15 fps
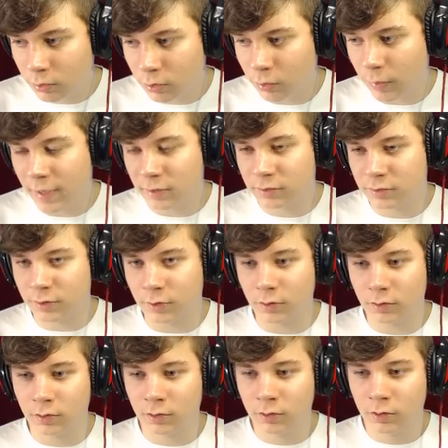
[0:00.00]
Oh, exit.
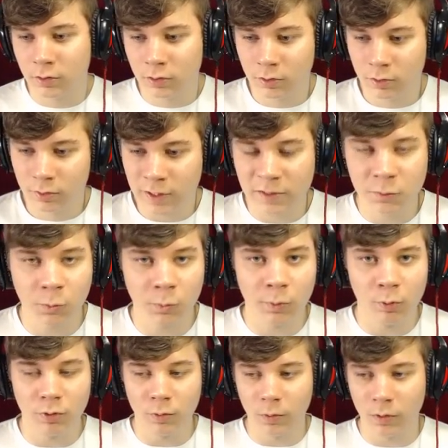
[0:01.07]
That's what we
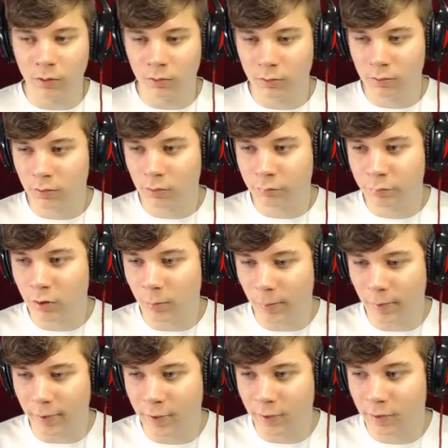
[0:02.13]
were doing. I forgot
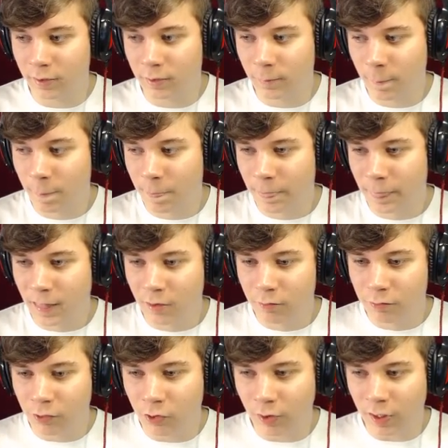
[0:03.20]
about that.
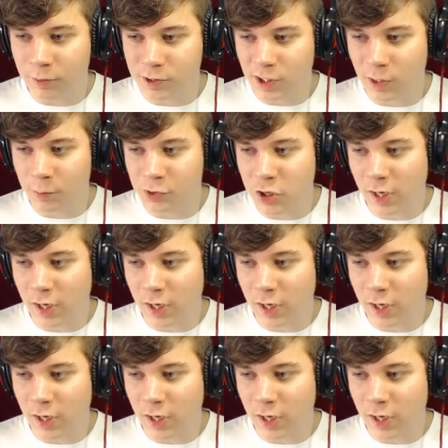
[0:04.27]
Thought that was the